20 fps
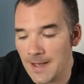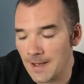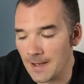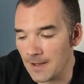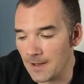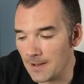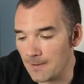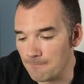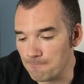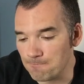
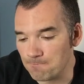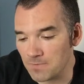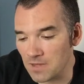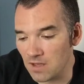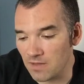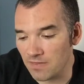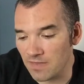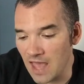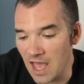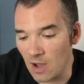
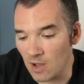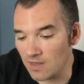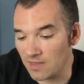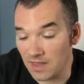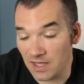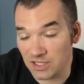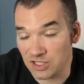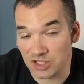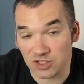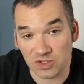That
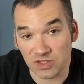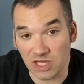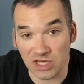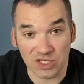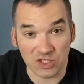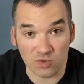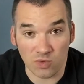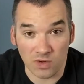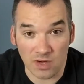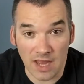it
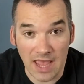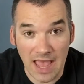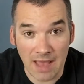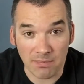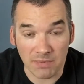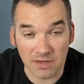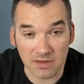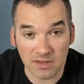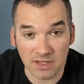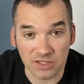just wouldn't
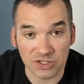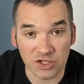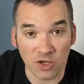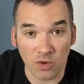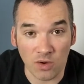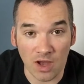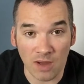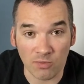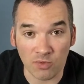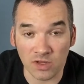happen. And
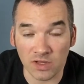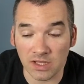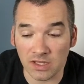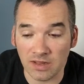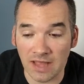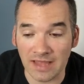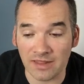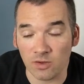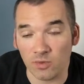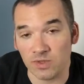so I'm really
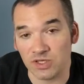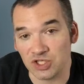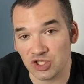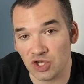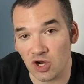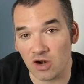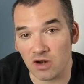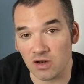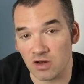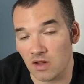glad that we
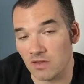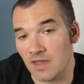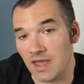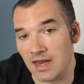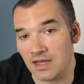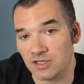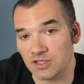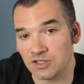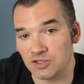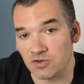started on
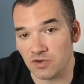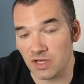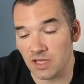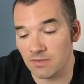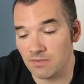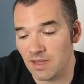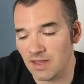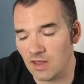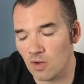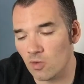that
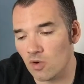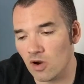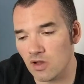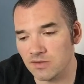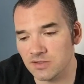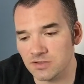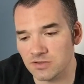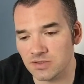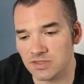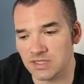extreme. And then we're
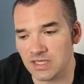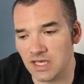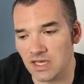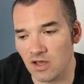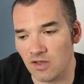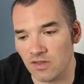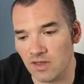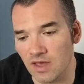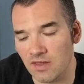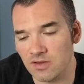also seeing
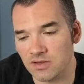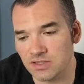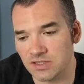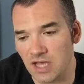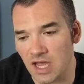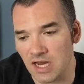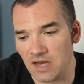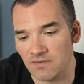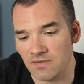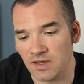on the other
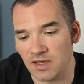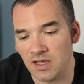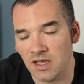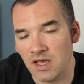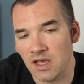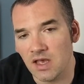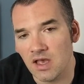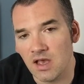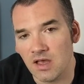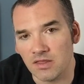side of it,
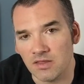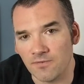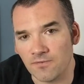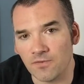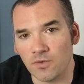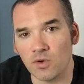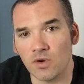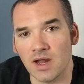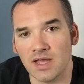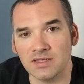the
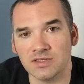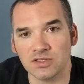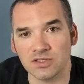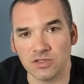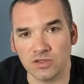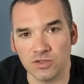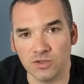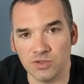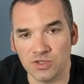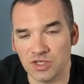4S
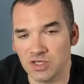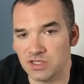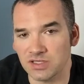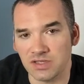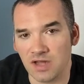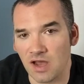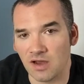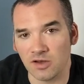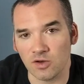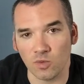solution is
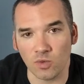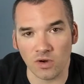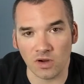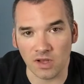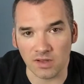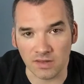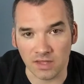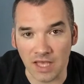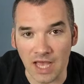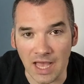not going to work
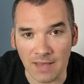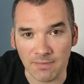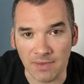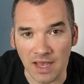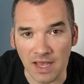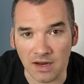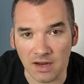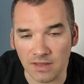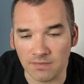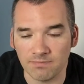on the
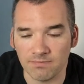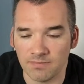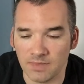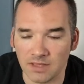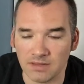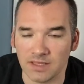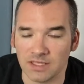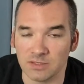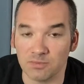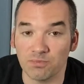iPad. I
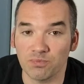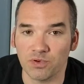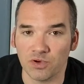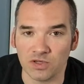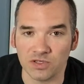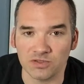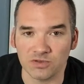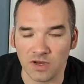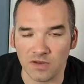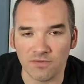think that's
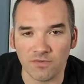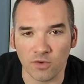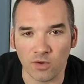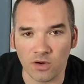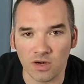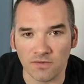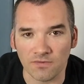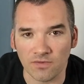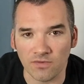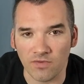pretty
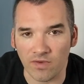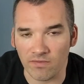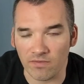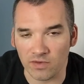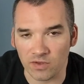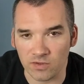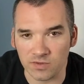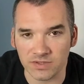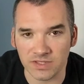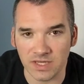straightforward. If you've ever
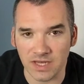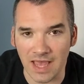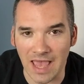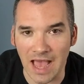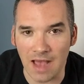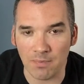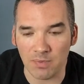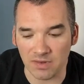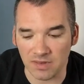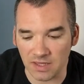used an
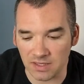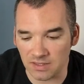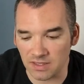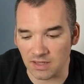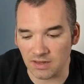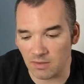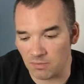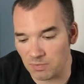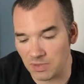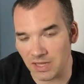app and then
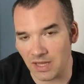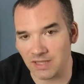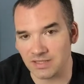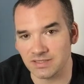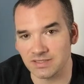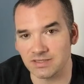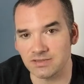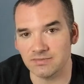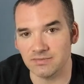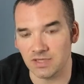done the
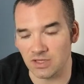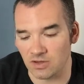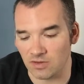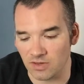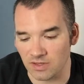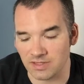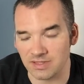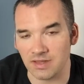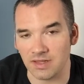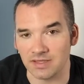plus, the
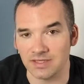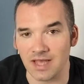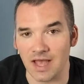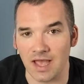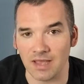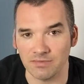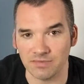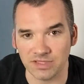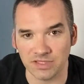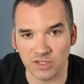
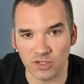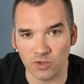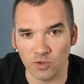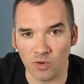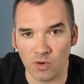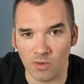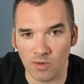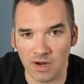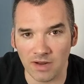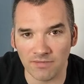×2
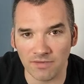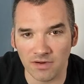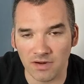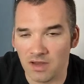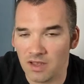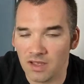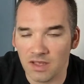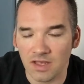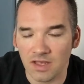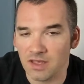or whatever,
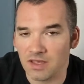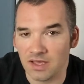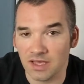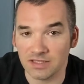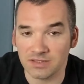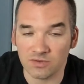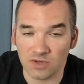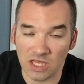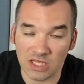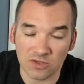
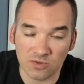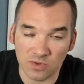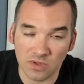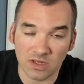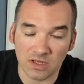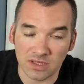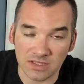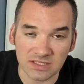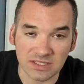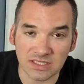it's
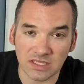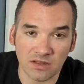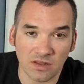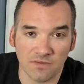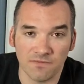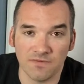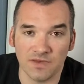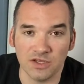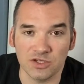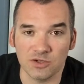really a silly
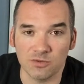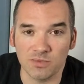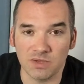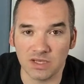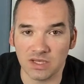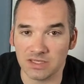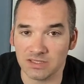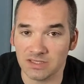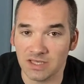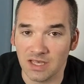feature
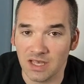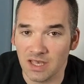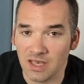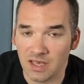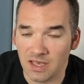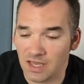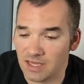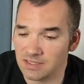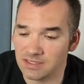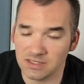because
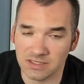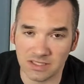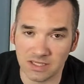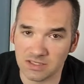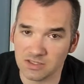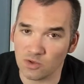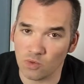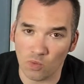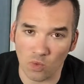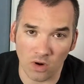it just
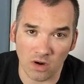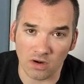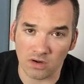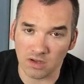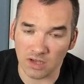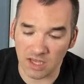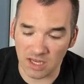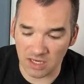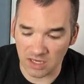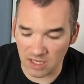doesn't
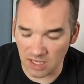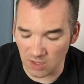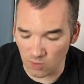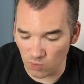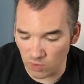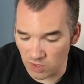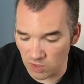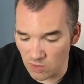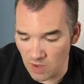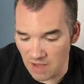work. And
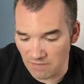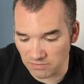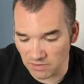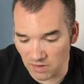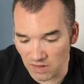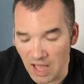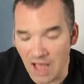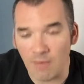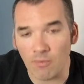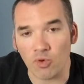when you have a
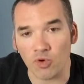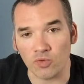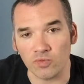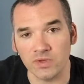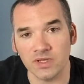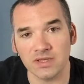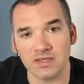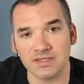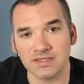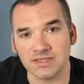lot more
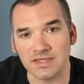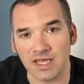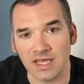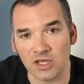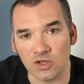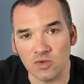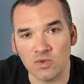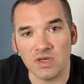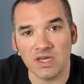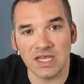real estate,
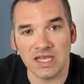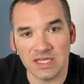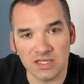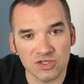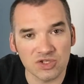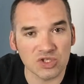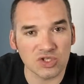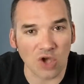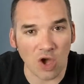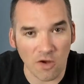you need to
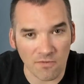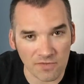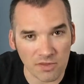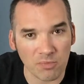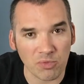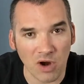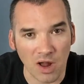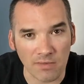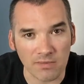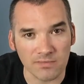solve the
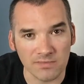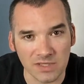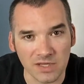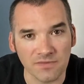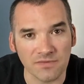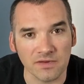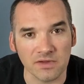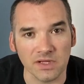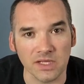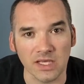problem
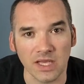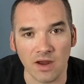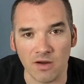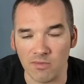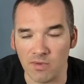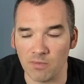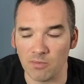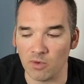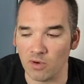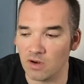differently. I
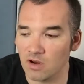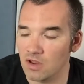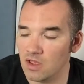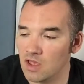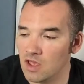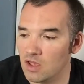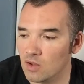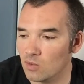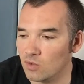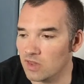remember
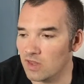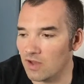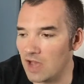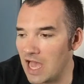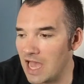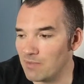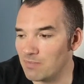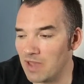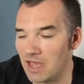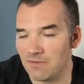when the
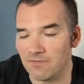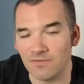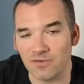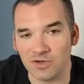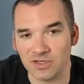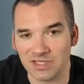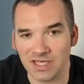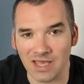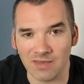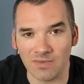iPad
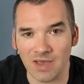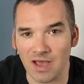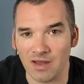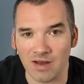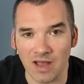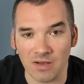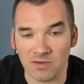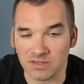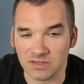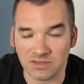first came out,
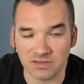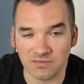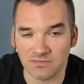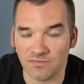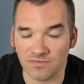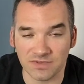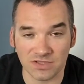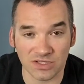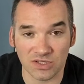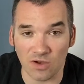I was
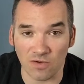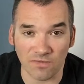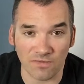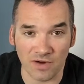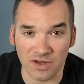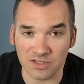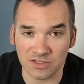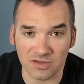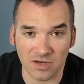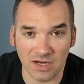so
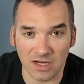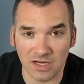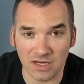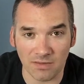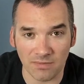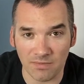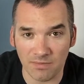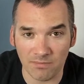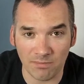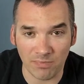frustrated
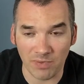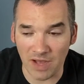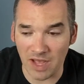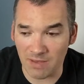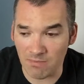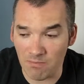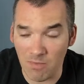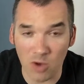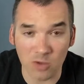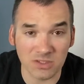by
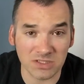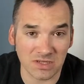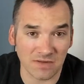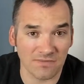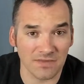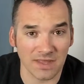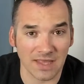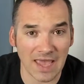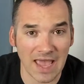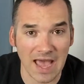most
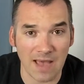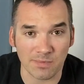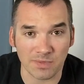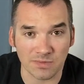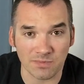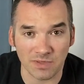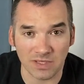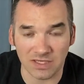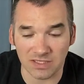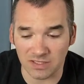of the
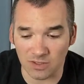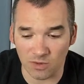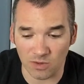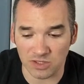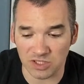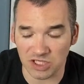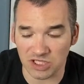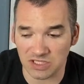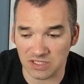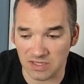apps because they were
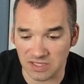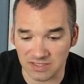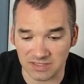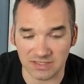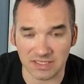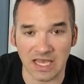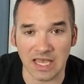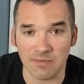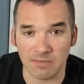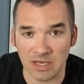just the
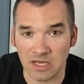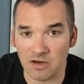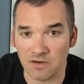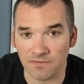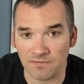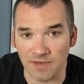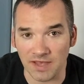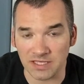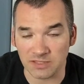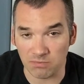same
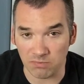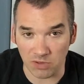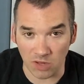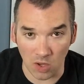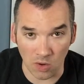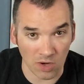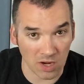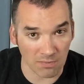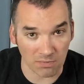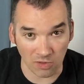interface
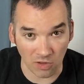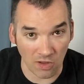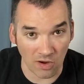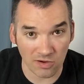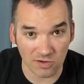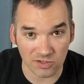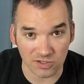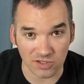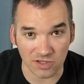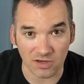blown up
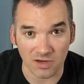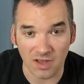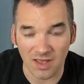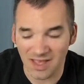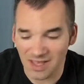larger.